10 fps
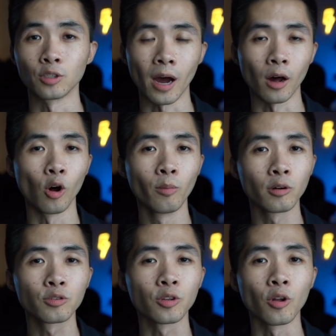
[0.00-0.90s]
So I
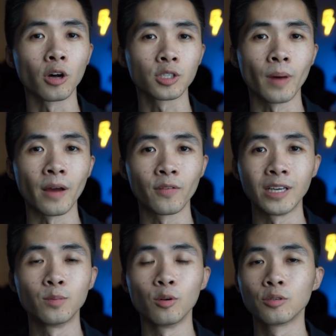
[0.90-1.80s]
almost lost my
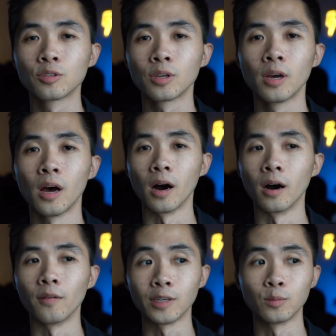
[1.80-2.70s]
Facebook's
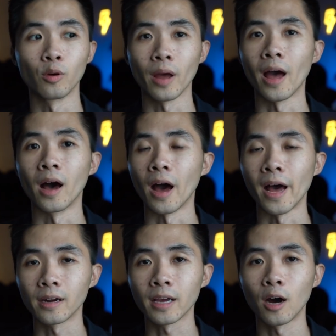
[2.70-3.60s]
uh, Facebook uh,
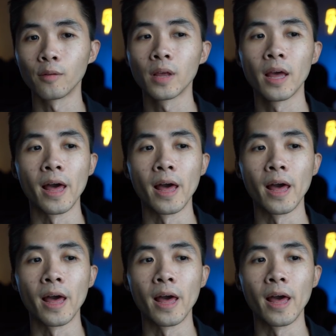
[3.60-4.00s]
ad account,